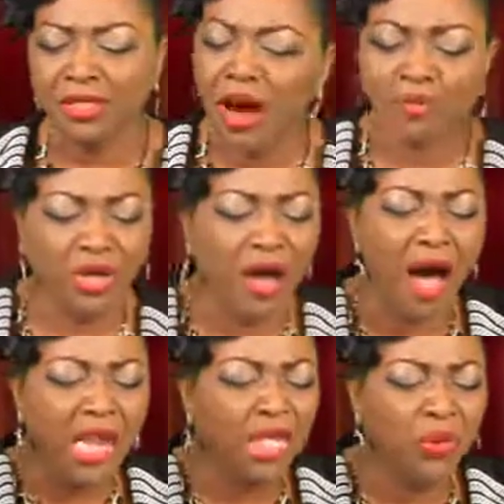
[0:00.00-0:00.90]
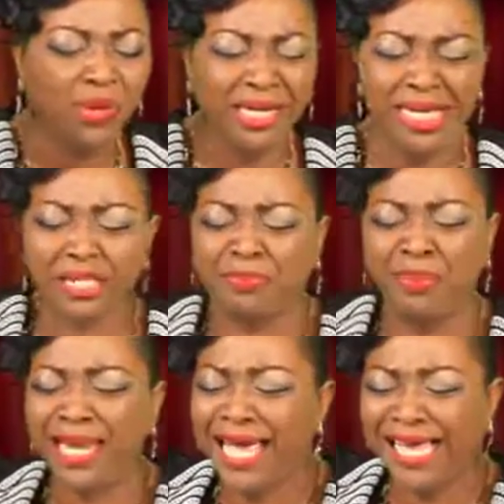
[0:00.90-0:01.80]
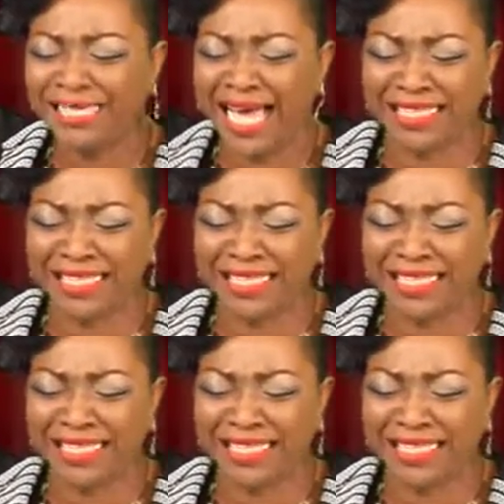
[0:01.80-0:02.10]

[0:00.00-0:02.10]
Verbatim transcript: God, we honor you in this place.